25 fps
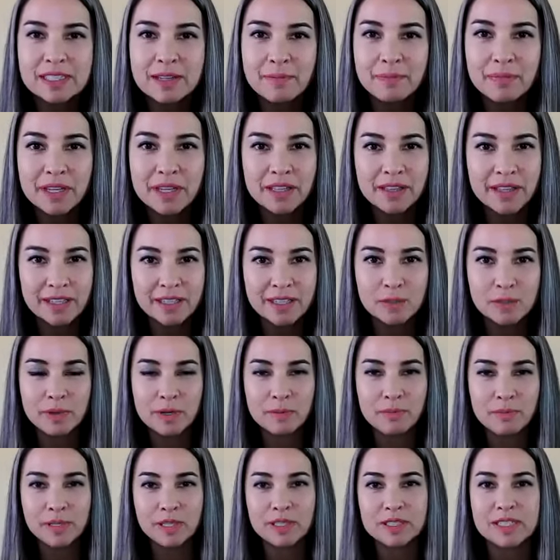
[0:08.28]
is something that's
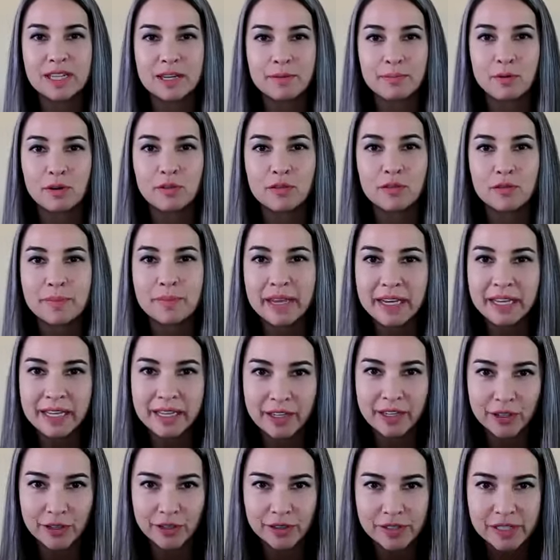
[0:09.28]
been built up over many
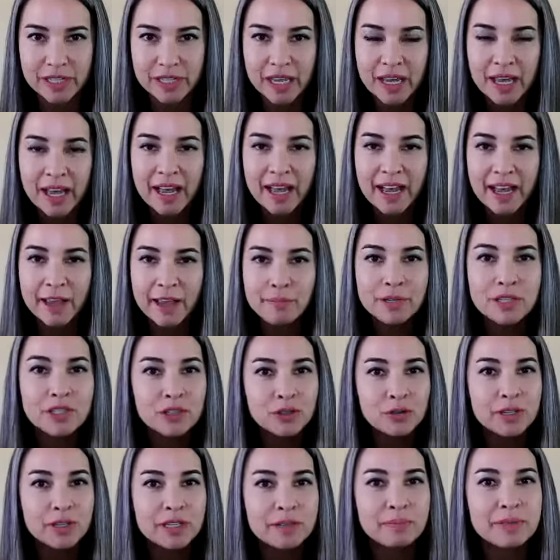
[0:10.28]
years. I've been
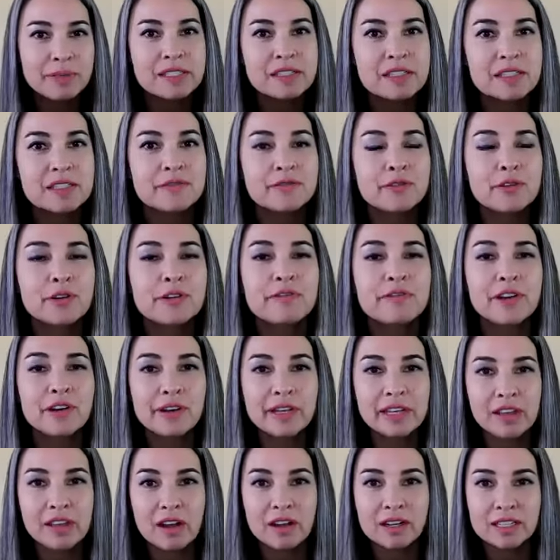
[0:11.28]
doing business for a
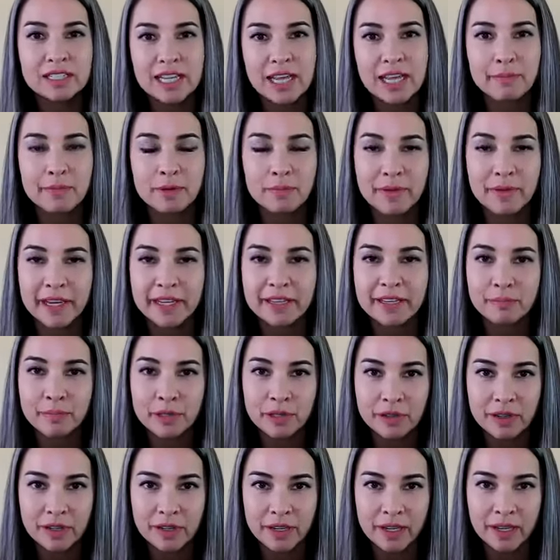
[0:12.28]
very long time in my
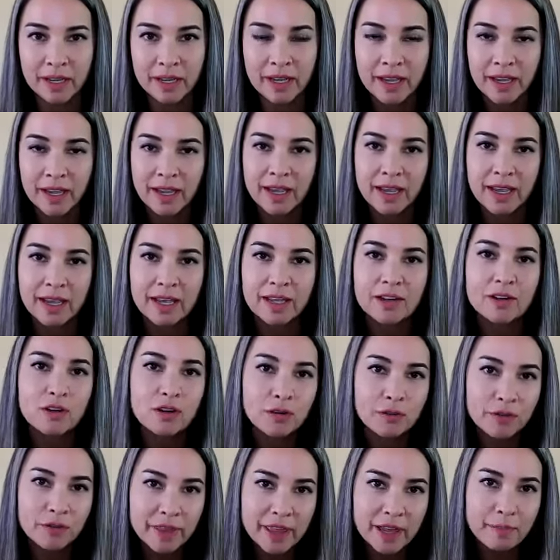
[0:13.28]
community. And
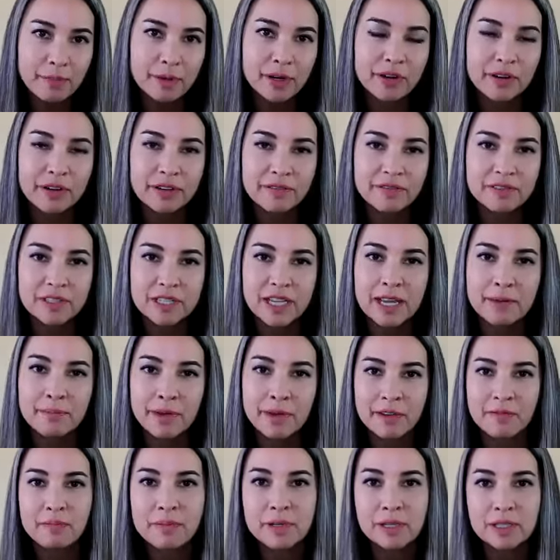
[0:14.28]
over that period of time,
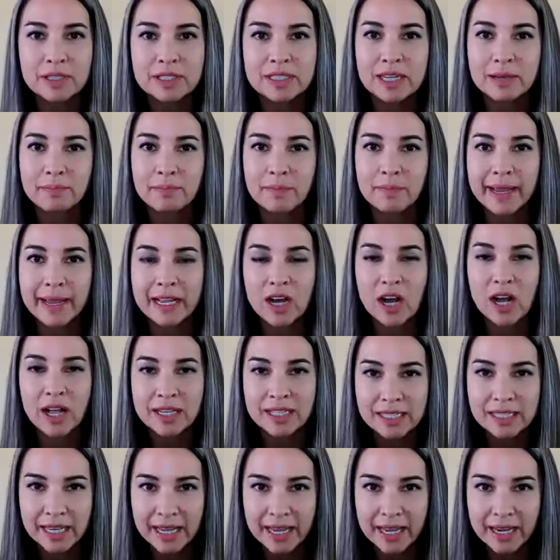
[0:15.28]
I've built up my
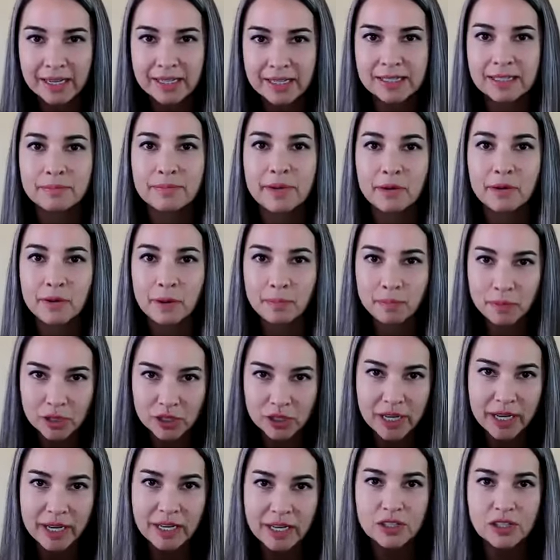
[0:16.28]
contacts and my
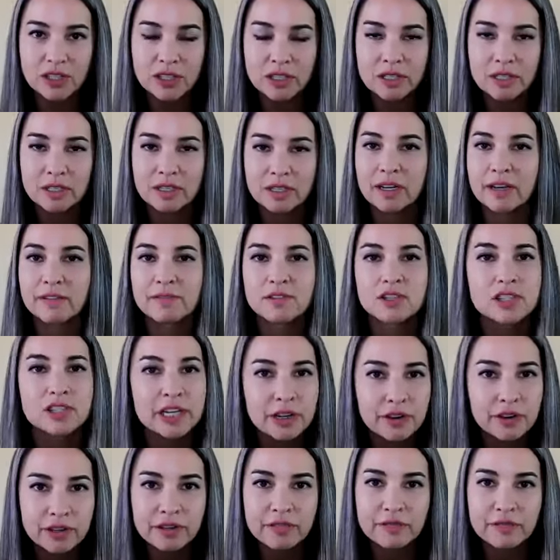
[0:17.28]
reputation, and I've shared